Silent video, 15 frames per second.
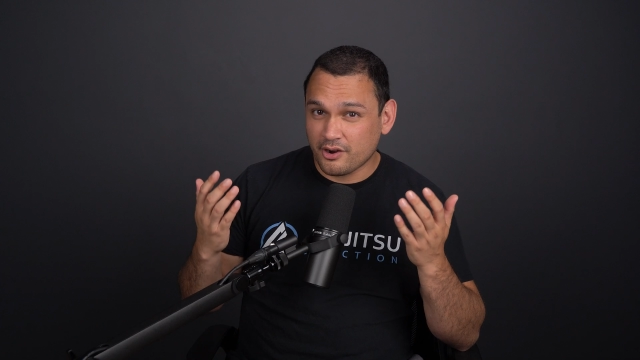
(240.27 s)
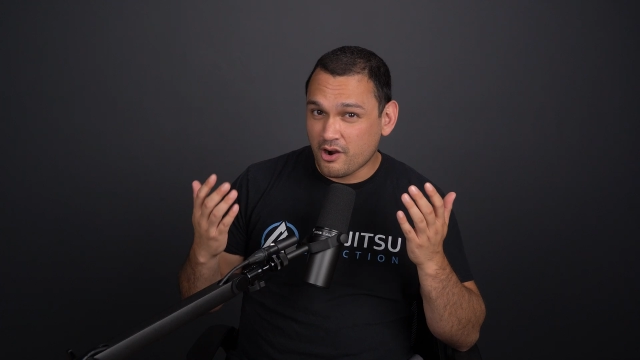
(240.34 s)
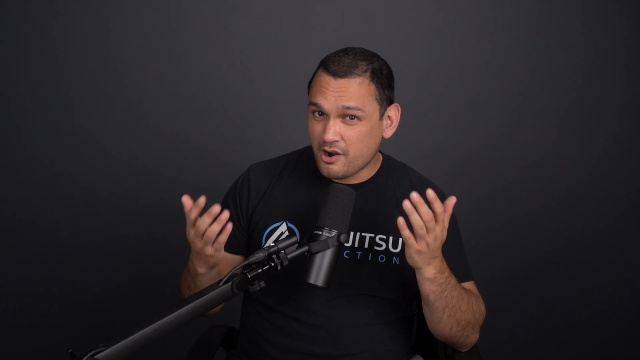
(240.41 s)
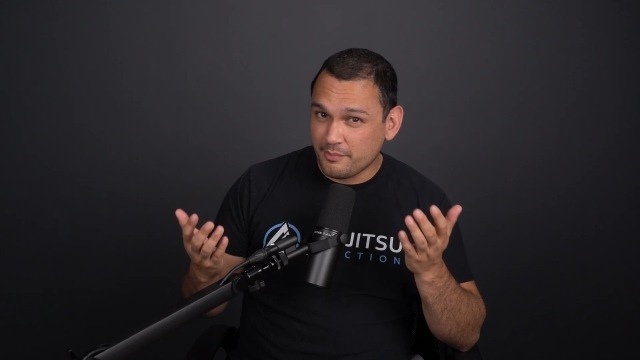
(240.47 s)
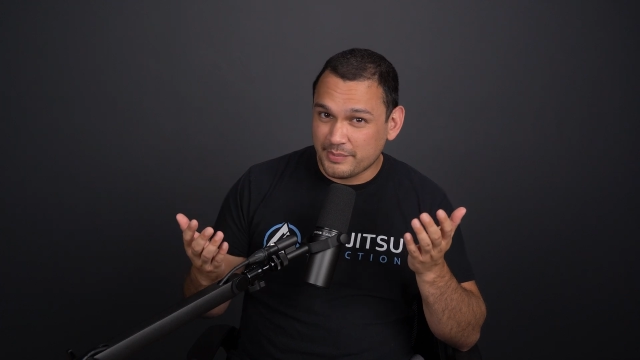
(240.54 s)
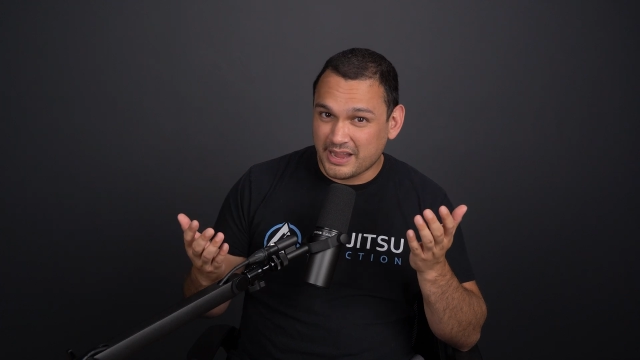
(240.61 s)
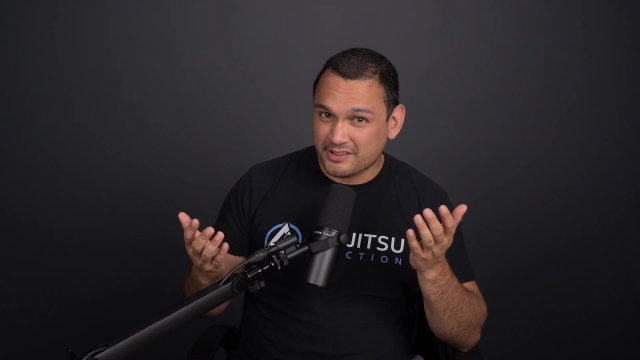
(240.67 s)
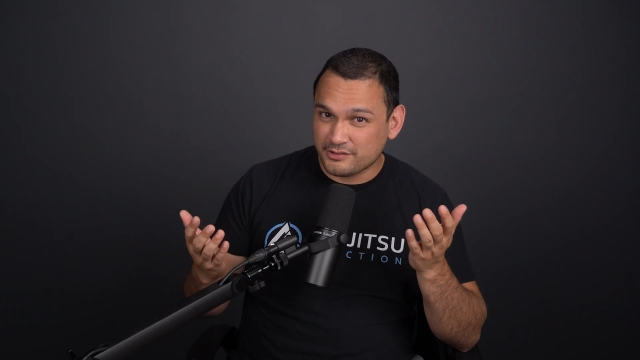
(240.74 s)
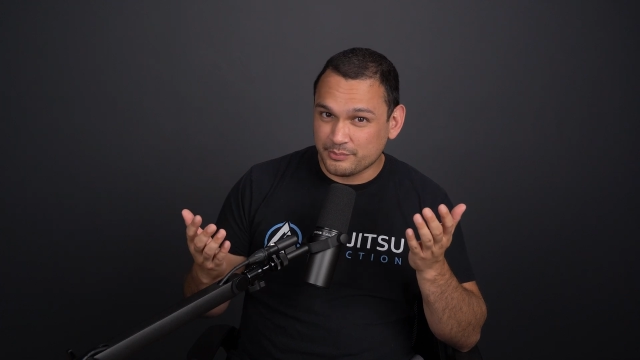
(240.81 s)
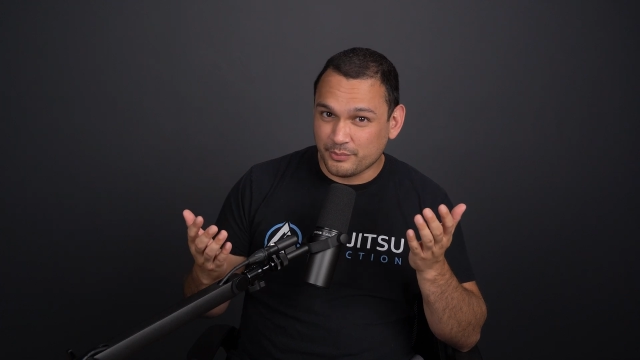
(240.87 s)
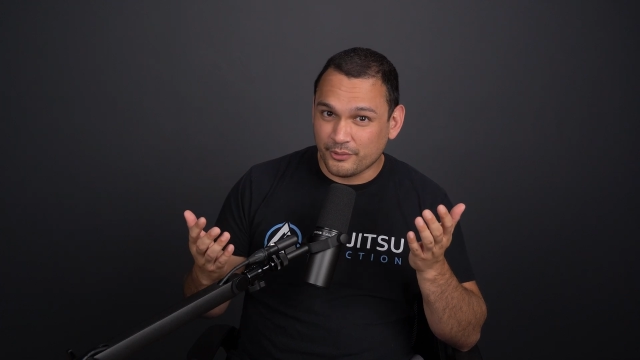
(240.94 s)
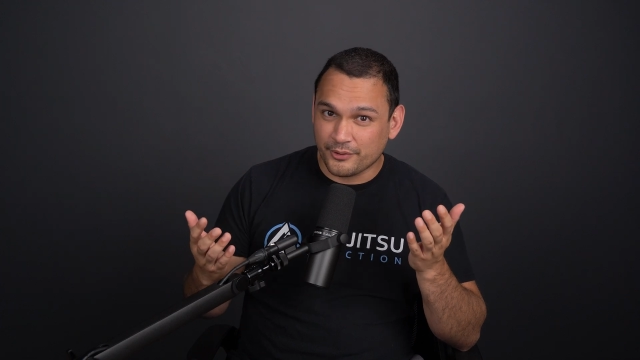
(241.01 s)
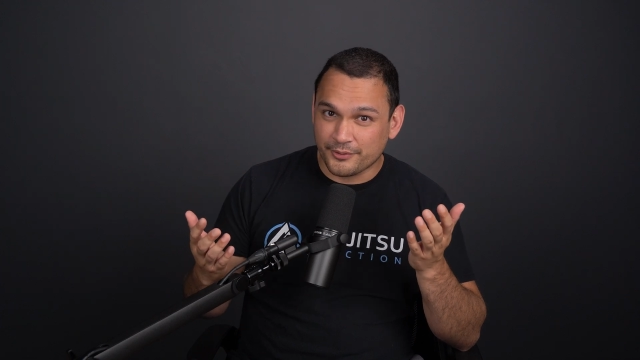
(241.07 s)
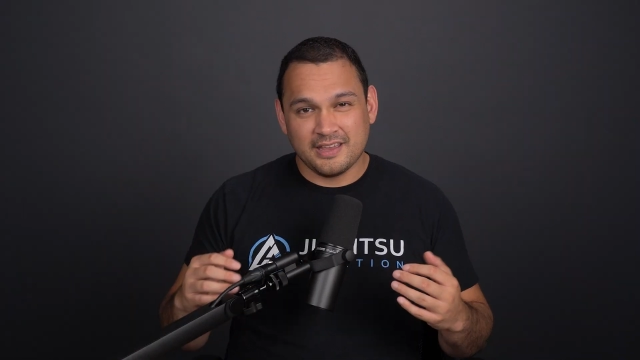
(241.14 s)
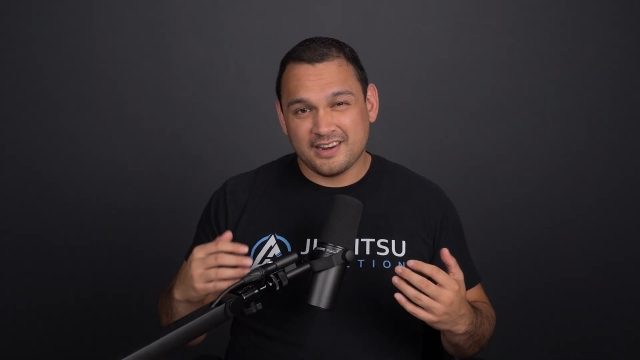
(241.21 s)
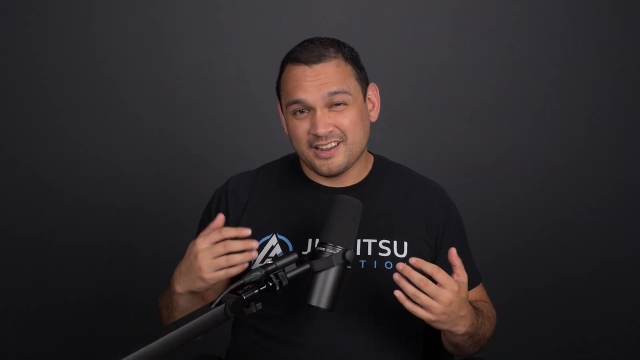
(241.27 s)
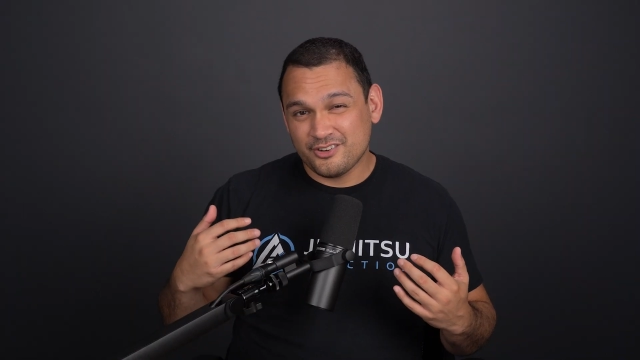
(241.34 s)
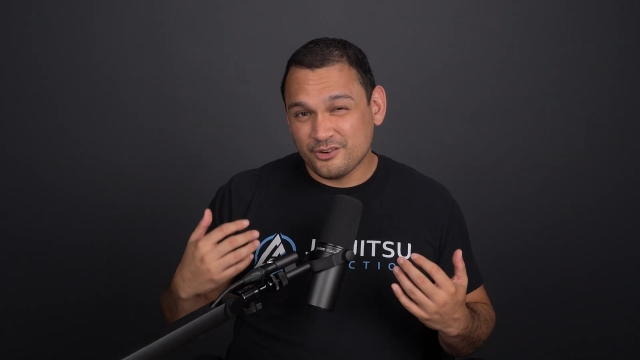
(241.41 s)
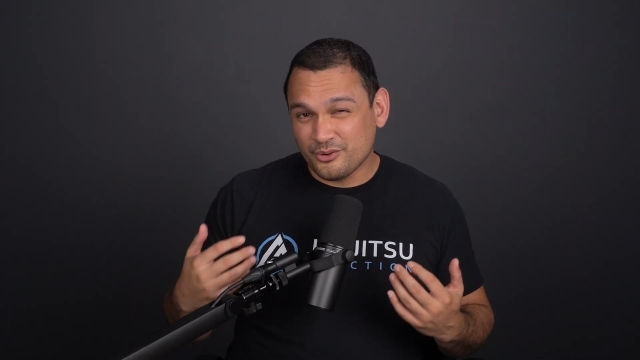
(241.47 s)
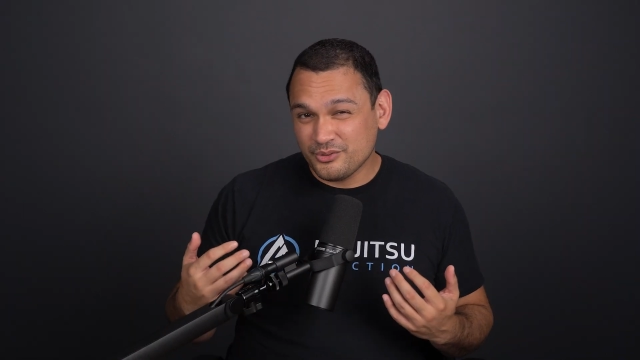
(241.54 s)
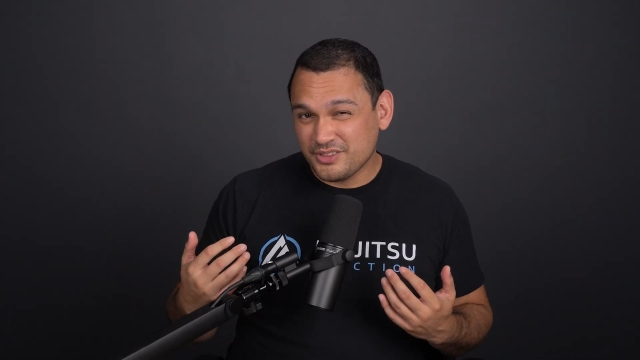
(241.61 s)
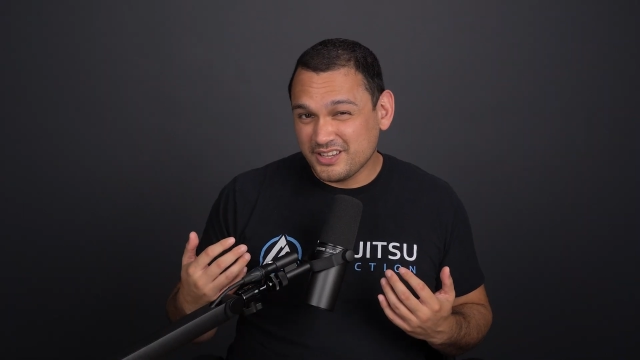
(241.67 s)
combat sport, and I
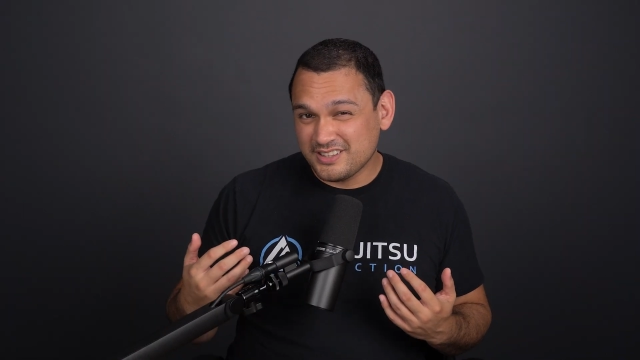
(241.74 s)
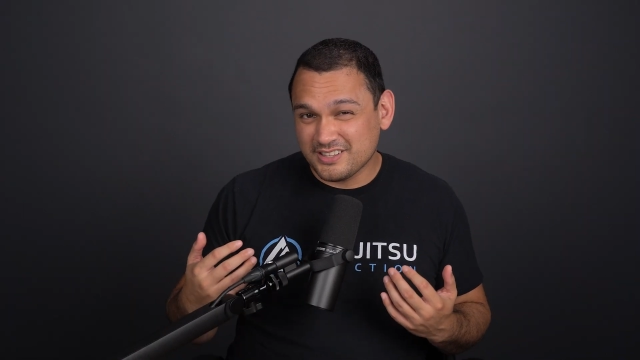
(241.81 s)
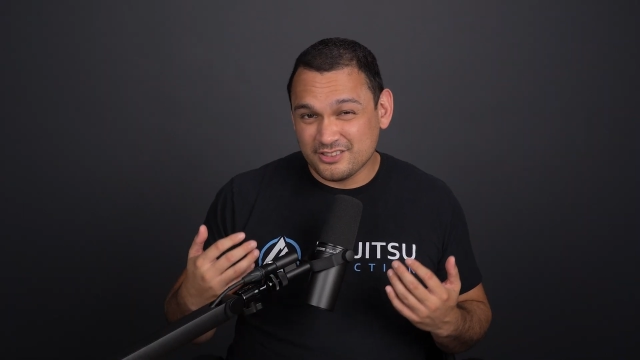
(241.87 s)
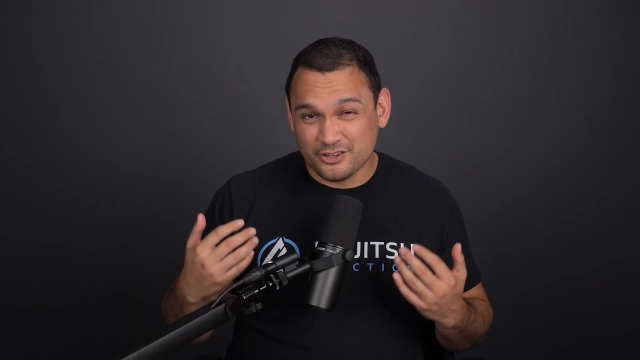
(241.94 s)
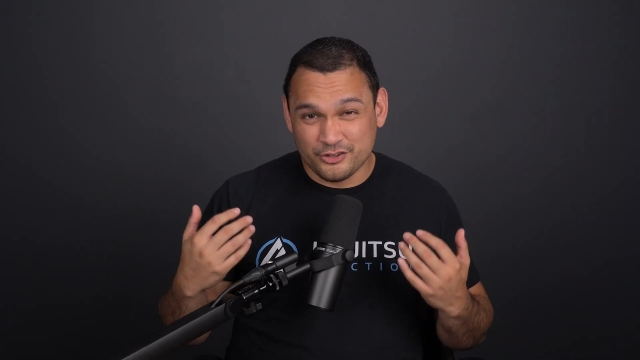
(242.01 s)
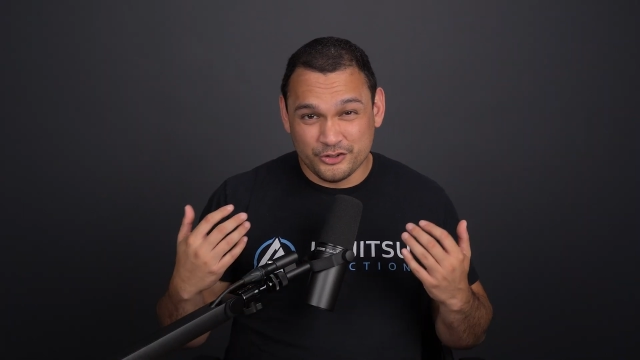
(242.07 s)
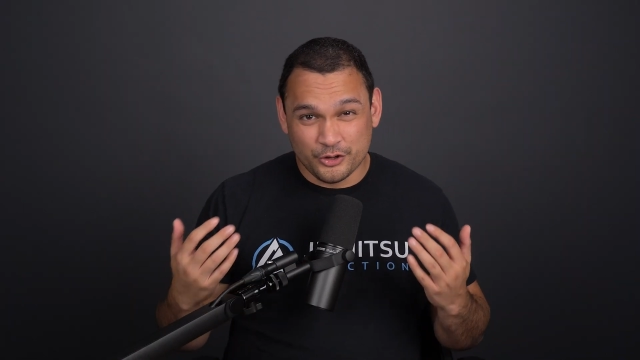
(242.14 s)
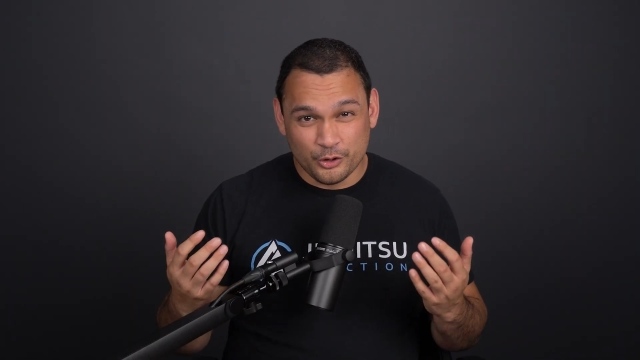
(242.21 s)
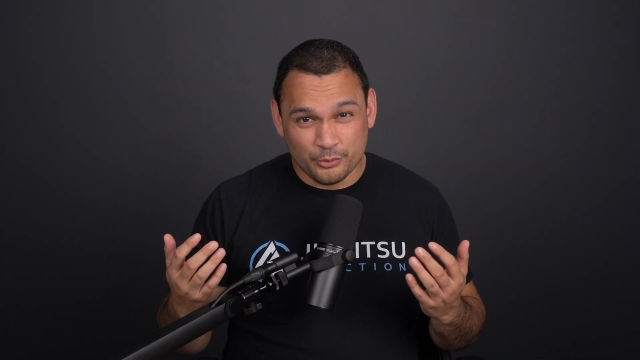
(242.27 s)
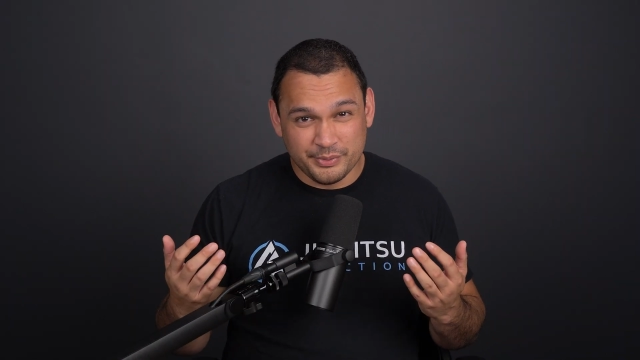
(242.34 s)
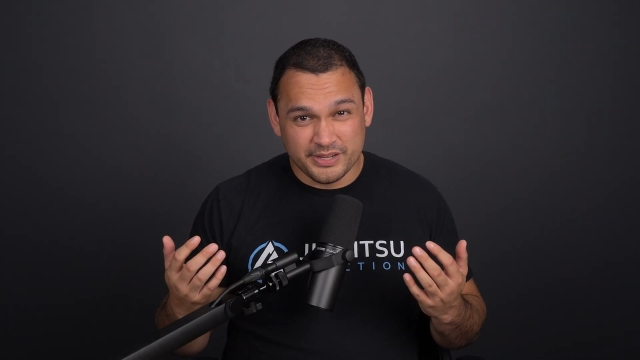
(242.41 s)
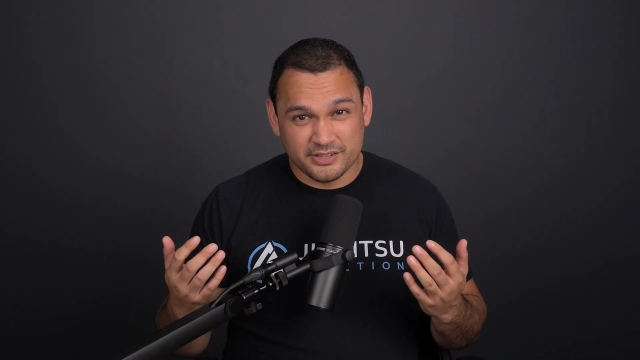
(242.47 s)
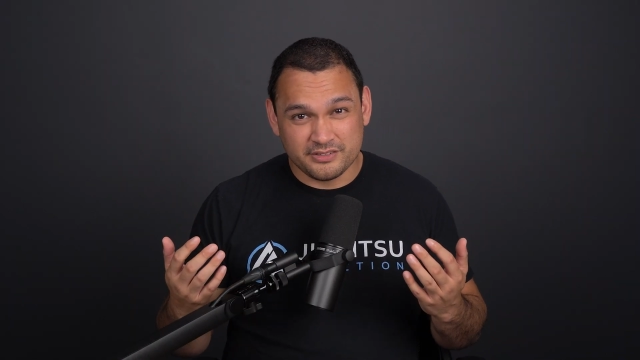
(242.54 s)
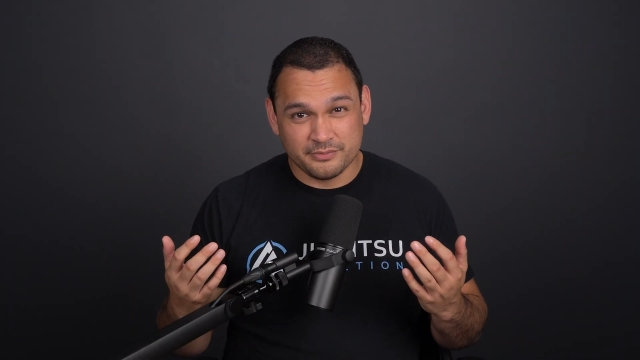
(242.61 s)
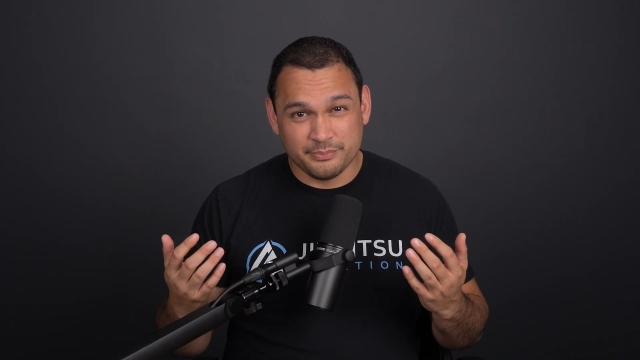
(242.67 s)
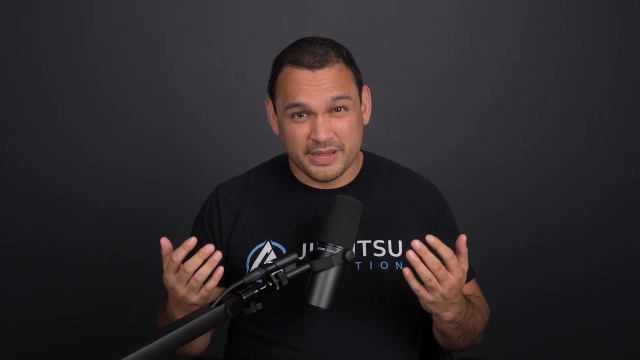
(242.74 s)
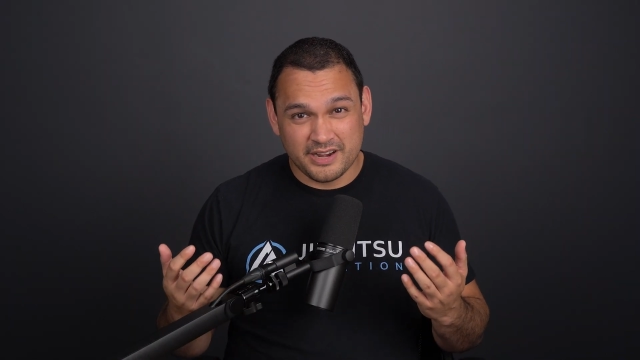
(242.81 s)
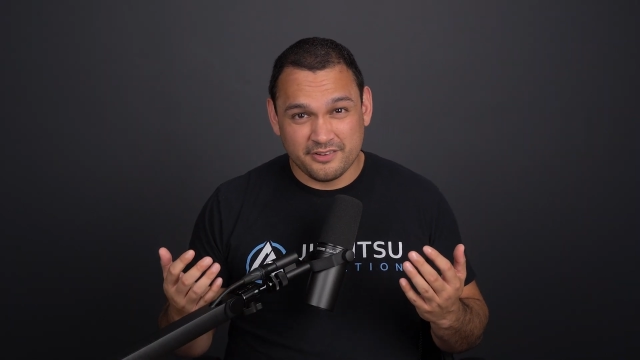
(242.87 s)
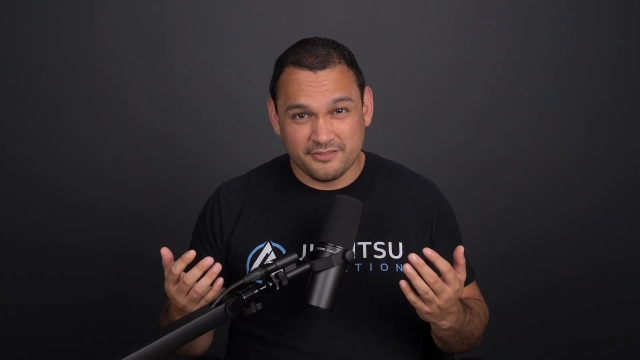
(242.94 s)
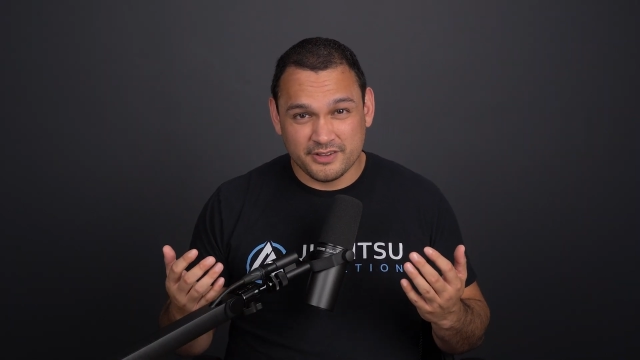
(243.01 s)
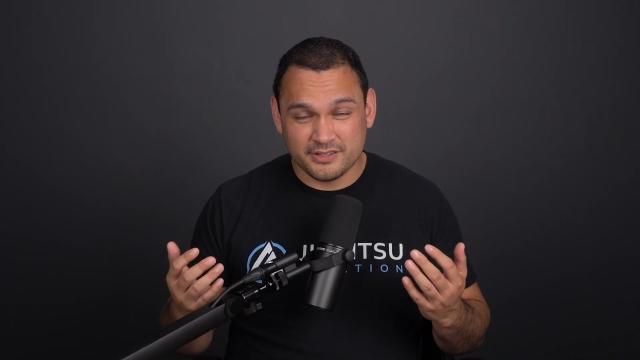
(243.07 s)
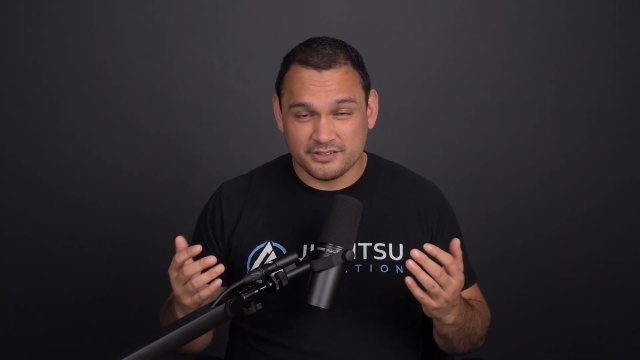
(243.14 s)
don't think that the dubious
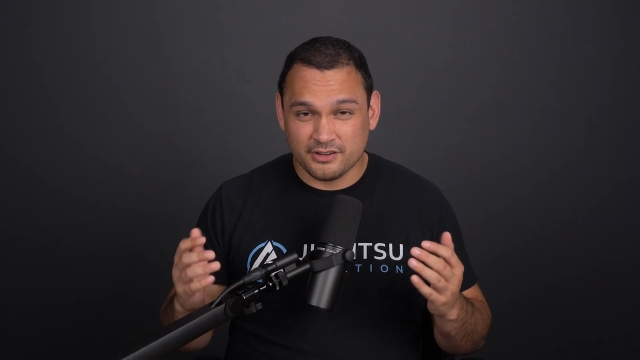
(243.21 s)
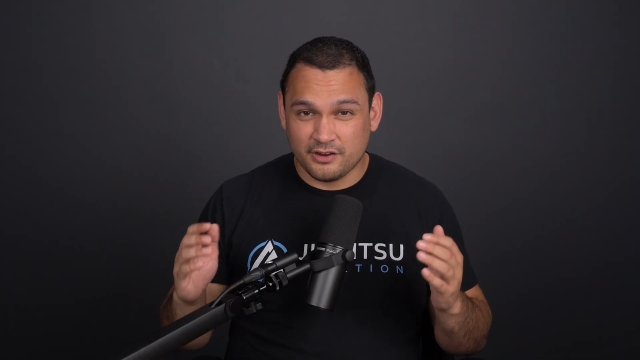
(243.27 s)
benefits